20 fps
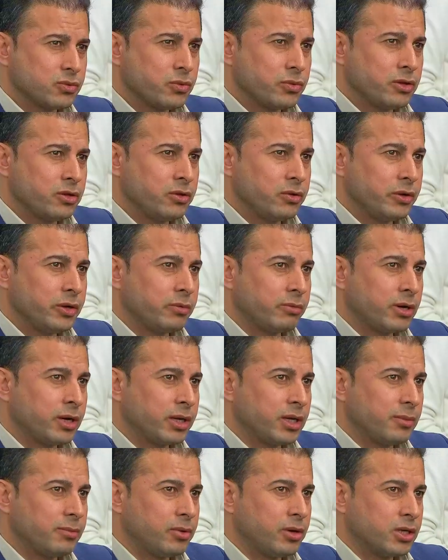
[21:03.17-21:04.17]
with your
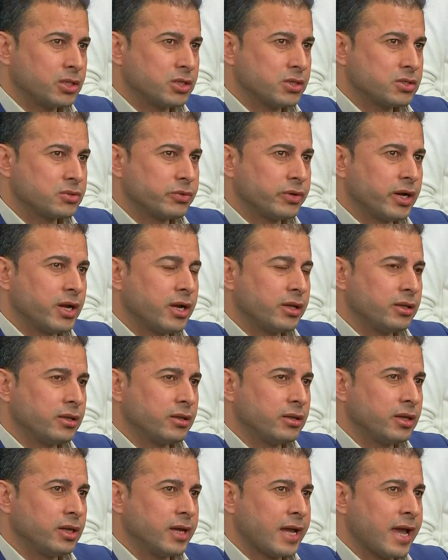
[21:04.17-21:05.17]
Iraqi partners
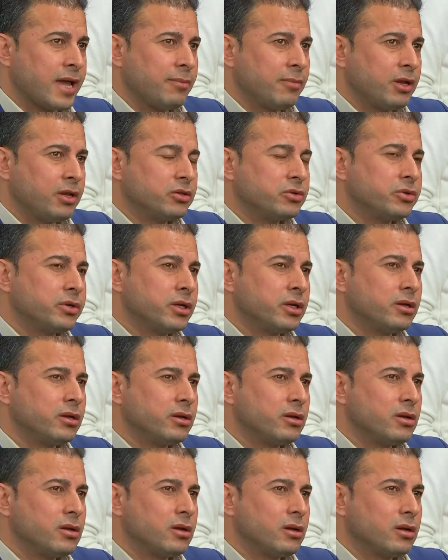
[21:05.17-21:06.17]
regarding the high military
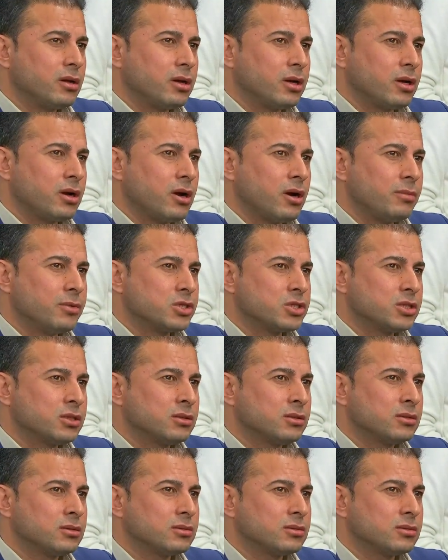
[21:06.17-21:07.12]
uh, commission?